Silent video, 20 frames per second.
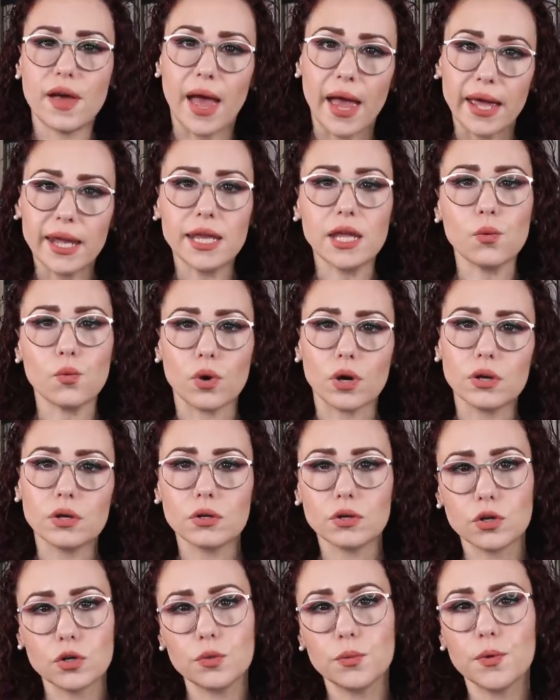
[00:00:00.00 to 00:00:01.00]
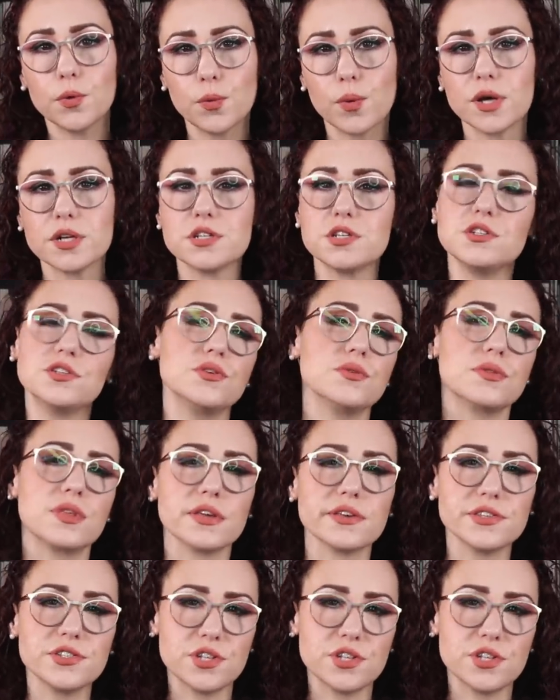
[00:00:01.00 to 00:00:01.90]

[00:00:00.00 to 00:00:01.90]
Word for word: anyone who would want to do this